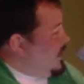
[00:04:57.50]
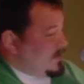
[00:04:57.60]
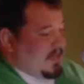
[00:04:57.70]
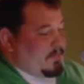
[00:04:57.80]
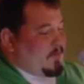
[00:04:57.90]

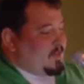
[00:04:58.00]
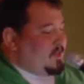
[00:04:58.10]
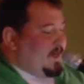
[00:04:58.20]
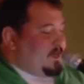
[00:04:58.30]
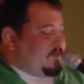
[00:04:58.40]
It's taking my
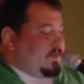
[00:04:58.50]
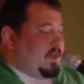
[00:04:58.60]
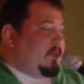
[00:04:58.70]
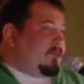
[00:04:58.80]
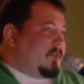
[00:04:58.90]

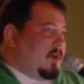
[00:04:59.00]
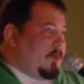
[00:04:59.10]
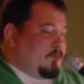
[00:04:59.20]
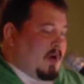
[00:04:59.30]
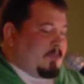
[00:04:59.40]
CSV
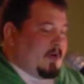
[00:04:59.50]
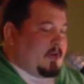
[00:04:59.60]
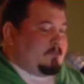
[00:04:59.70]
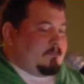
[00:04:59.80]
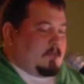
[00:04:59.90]
from
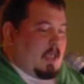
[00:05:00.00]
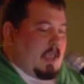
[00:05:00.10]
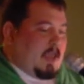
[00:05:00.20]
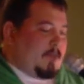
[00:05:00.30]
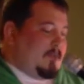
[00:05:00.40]
ProcMon
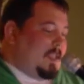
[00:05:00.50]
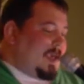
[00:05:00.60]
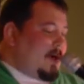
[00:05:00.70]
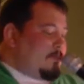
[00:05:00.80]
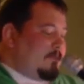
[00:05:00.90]
and a
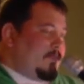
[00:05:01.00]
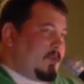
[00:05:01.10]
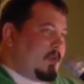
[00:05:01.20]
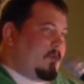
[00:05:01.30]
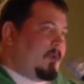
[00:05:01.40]

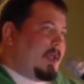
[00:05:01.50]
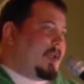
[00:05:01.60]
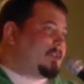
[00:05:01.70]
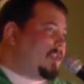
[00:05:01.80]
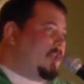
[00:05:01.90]
PCAP when
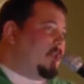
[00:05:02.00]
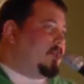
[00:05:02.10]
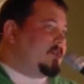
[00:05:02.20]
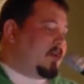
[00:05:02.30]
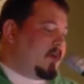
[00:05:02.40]
I
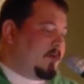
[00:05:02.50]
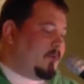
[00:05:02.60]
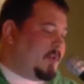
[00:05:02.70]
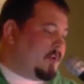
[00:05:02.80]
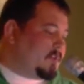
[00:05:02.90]
executed this on a
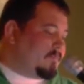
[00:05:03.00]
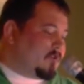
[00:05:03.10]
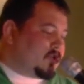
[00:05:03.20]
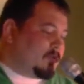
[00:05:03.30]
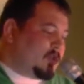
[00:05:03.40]
Windows
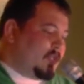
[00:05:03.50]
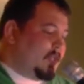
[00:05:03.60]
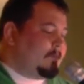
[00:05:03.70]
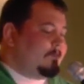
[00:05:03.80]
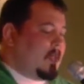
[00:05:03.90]
virtual
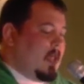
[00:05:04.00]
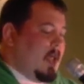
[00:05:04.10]
machine.